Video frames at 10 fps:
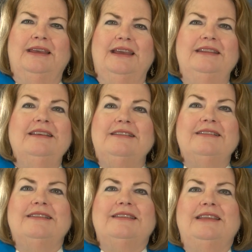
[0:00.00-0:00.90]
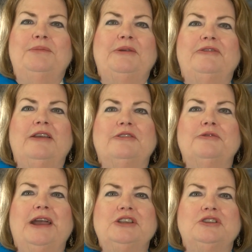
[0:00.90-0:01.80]
And this is the theme of
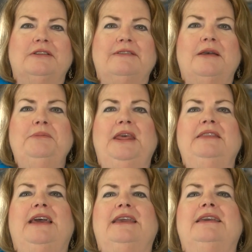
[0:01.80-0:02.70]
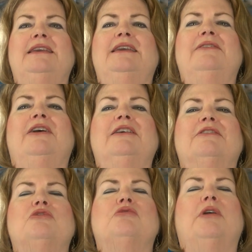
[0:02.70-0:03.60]
resurrection, something that can give
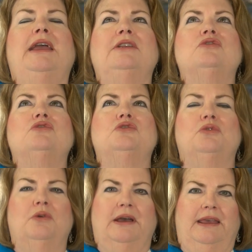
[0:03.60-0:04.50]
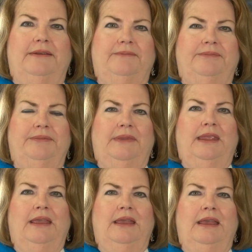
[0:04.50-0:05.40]
us great joy.
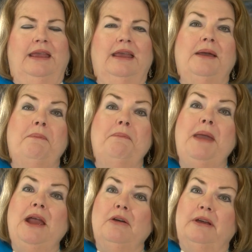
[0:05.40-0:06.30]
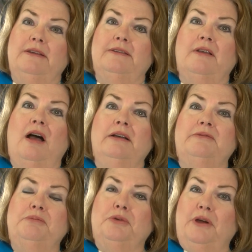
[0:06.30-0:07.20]
Mary's song
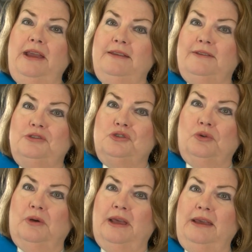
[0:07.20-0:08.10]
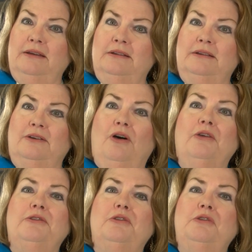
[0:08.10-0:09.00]
of praise and joy,
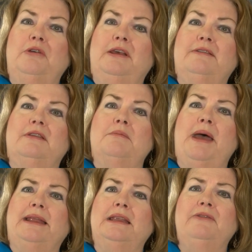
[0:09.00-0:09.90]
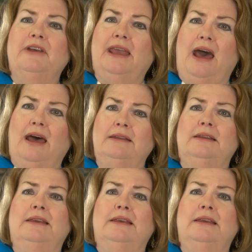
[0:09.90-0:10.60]
also known as the Magnificat,